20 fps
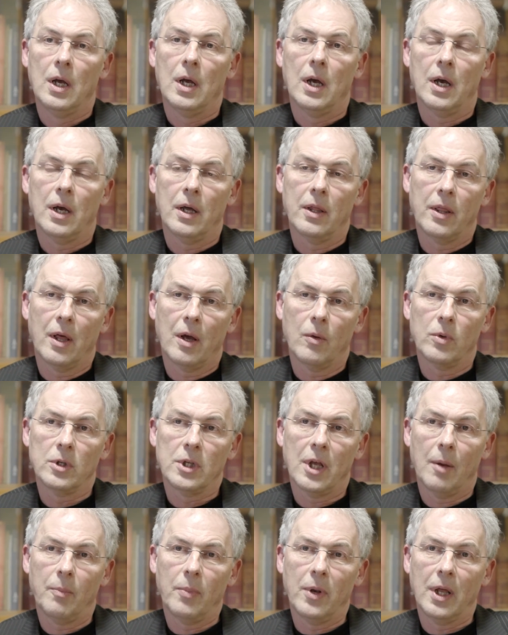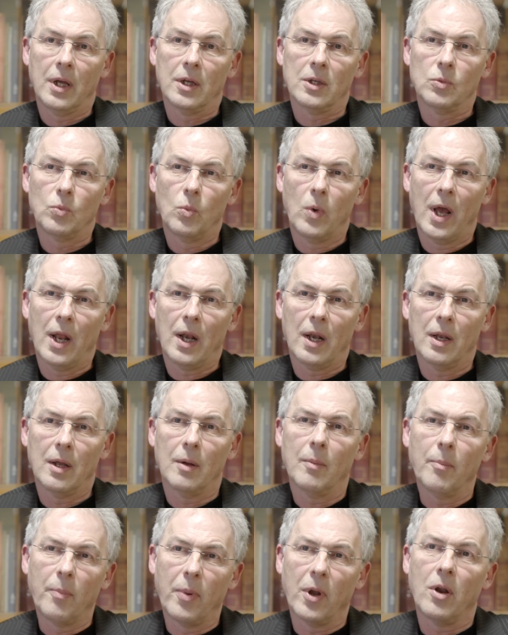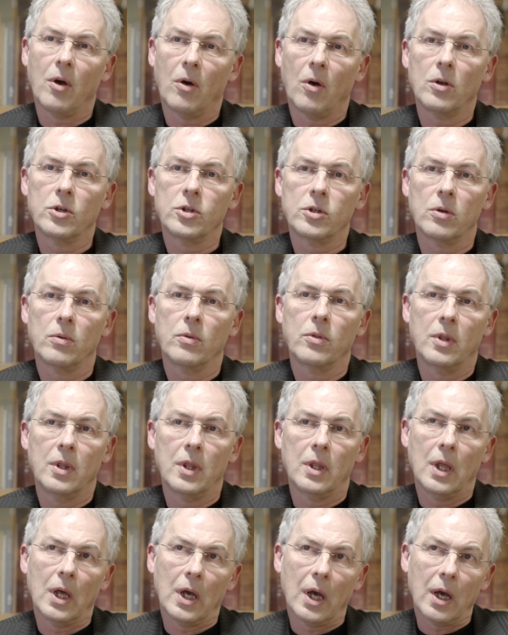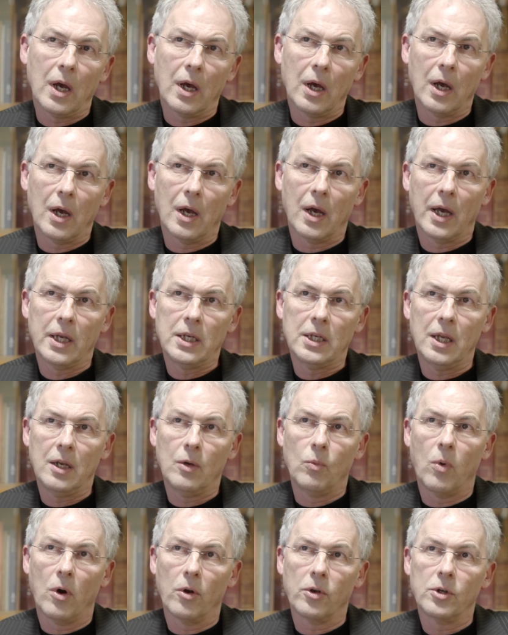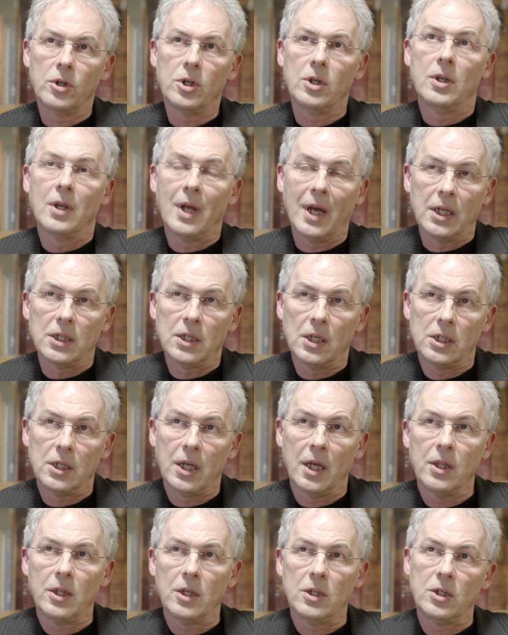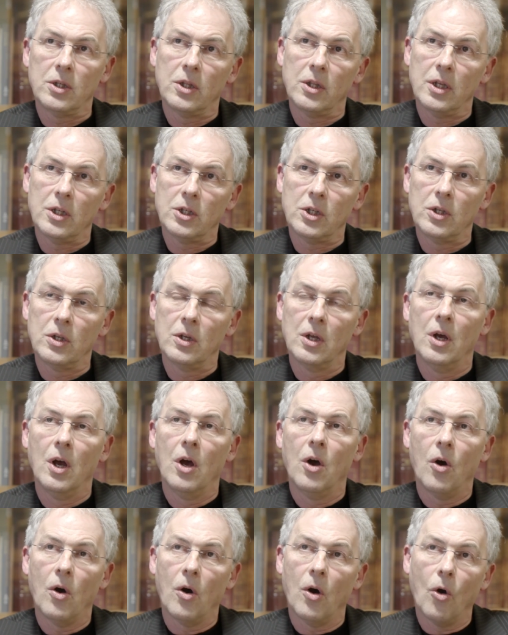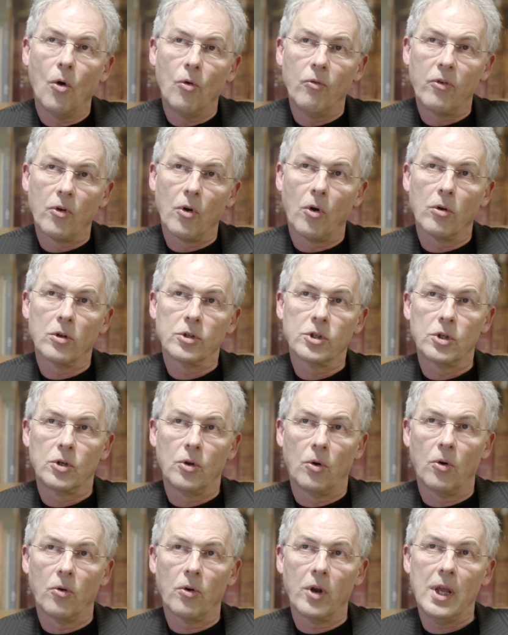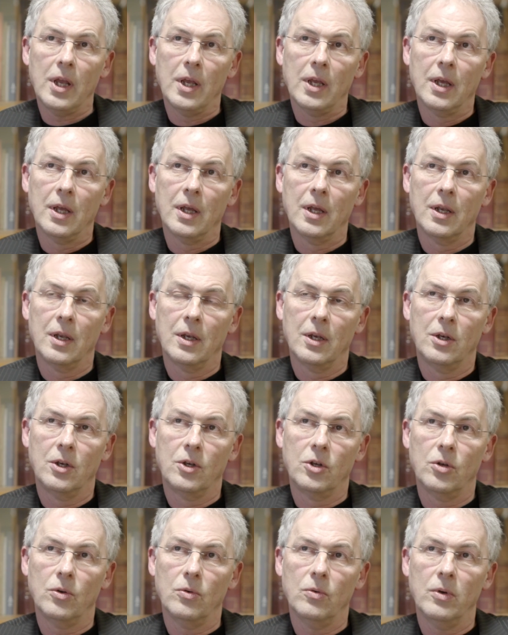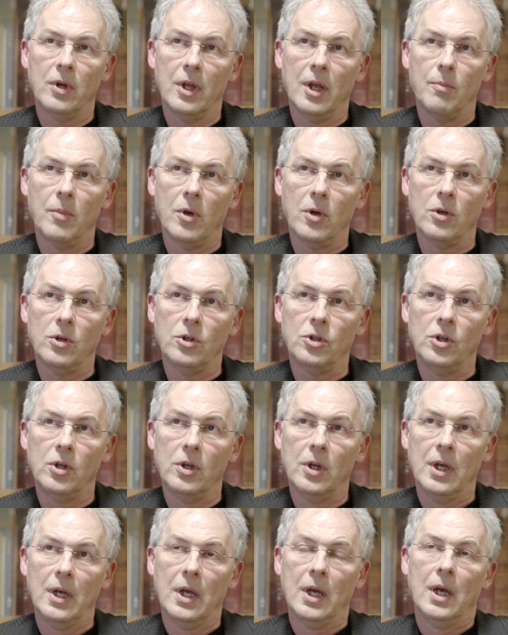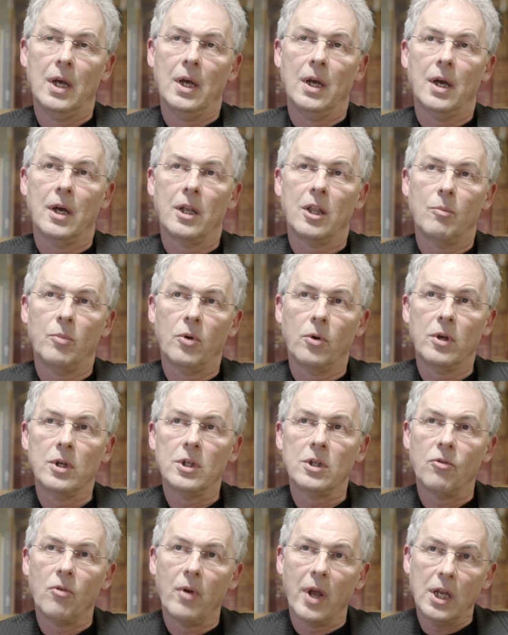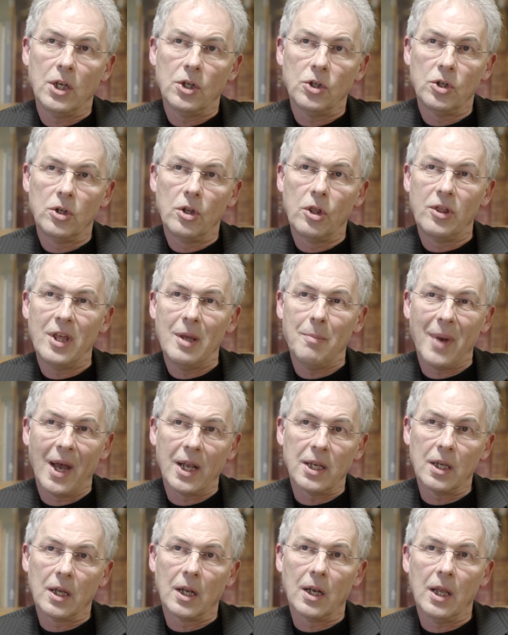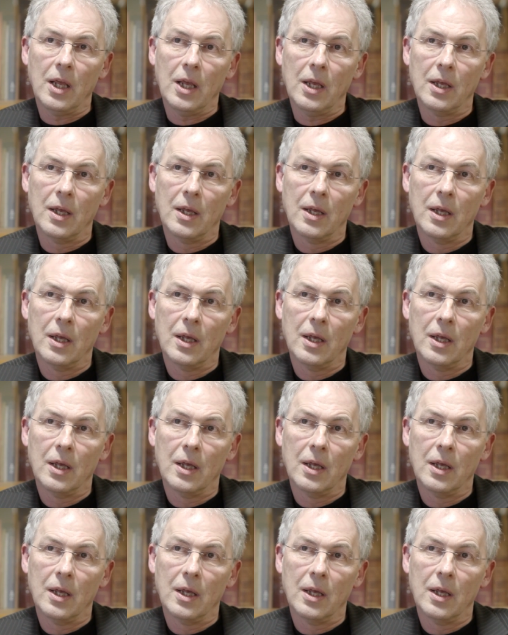that was happening as well. But also, I did want, as I say, this overall story to emerge. And the book is arranged thematically,